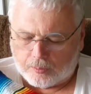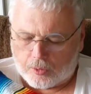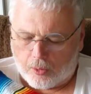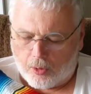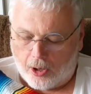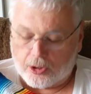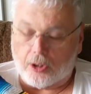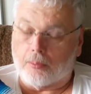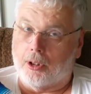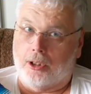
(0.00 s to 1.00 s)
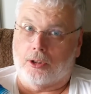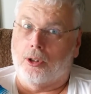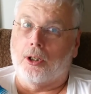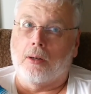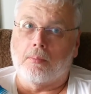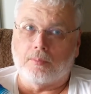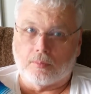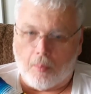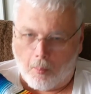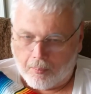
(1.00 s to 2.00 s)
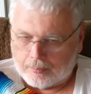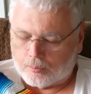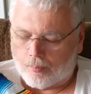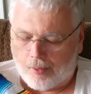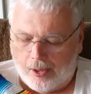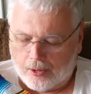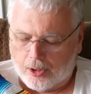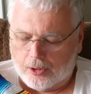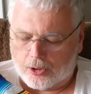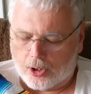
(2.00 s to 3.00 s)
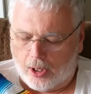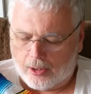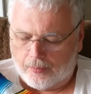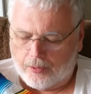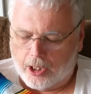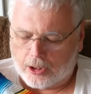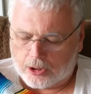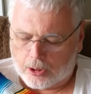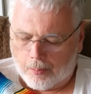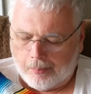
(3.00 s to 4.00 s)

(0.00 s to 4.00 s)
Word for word: the raw sugar, but it's good. That'll do your chocolate fix.